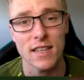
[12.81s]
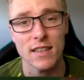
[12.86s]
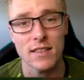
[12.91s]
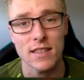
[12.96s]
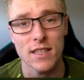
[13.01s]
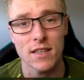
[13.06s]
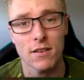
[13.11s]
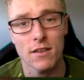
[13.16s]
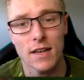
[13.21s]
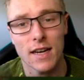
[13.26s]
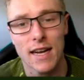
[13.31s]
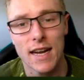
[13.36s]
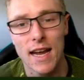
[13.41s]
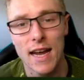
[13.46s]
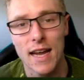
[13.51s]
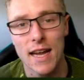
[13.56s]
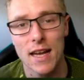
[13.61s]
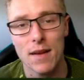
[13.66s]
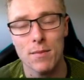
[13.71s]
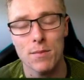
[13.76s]
into your
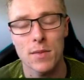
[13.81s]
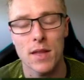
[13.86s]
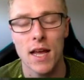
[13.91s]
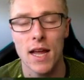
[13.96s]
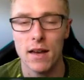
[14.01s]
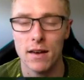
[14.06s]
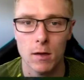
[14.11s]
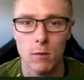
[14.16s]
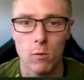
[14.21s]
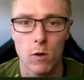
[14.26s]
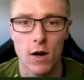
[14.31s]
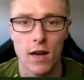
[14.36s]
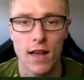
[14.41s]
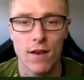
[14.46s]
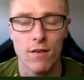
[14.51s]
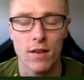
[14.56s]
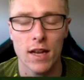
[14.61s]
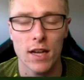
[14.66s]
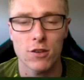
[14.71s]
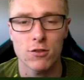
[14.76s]
game, then you won't
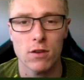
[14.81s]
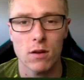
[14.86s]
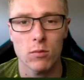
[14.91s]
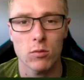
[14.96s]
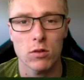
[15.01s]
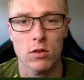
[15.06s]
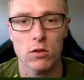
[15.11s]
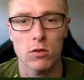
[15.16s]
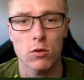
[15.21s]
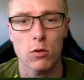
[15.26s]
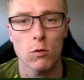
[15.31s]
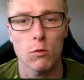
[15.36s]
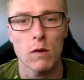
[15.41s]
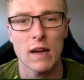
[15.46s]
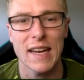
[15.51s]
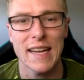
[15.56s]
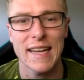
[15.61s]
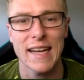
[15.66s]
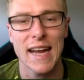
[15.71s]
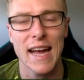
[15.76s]
have any trouble at all
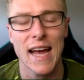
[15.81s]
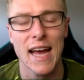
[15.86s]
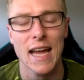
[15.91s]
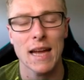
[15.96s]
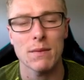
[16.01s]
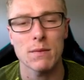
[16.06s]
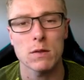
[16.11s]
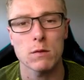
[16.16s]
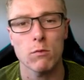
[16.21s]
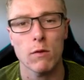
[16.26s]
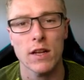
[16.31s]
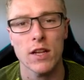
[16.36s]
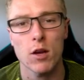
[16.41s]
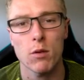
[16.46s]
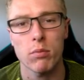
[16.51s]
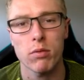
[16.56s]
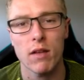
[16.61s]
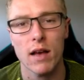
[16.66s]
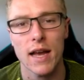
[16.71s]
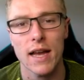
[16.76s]
winning games when
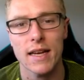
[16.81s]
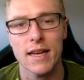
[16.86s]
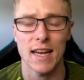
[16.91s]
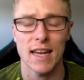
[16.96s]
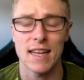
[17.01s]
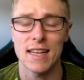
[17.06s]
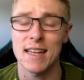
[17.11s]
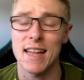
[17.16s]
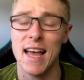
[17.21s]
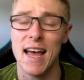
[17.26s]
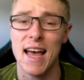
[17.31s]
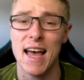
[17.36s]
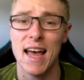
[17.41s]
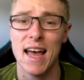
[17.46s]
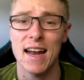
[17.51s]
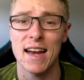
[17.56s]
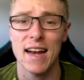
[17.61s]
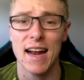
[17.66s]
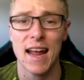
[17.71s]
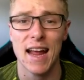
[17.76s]
you're playing in
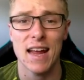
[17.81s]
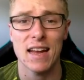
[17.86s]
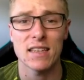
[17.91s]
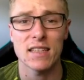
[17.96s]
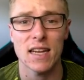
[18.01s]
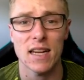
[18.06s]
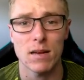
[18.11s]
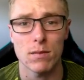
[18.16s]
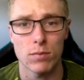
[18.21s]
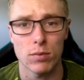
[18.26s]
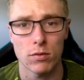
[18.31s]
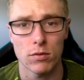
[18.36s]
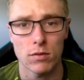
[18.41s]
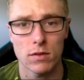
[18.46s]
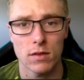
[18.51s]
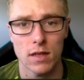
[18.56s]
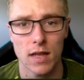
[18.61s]
lag and input